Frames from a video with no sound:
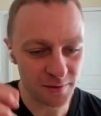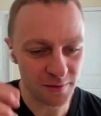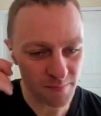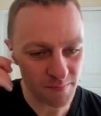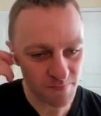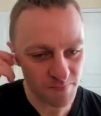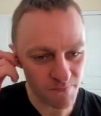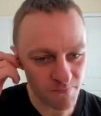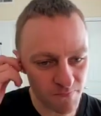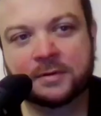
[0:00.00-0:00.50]

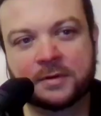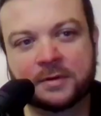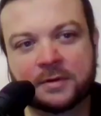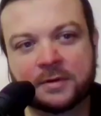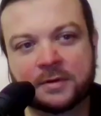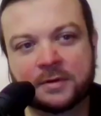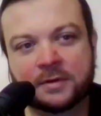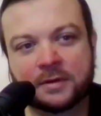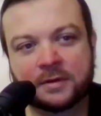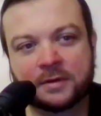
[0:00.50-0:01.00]
asleep,
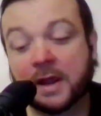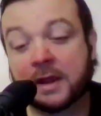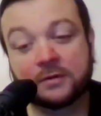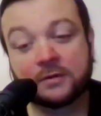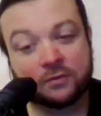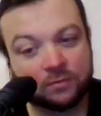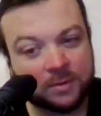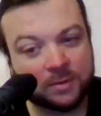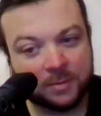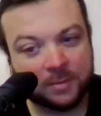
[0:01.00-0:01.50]

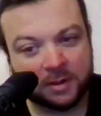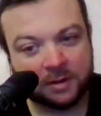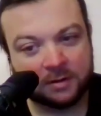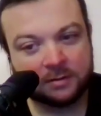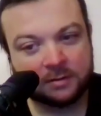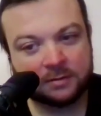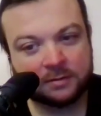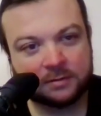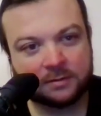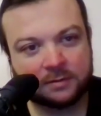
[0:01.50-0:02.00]
not
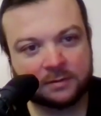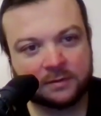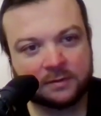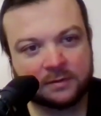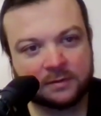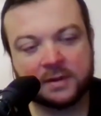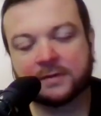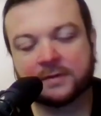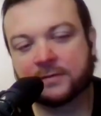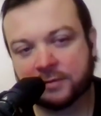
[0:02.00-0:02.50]
dreaming.
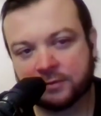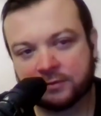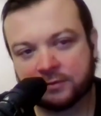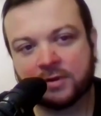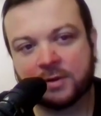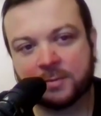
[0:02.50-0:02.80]
Like if you're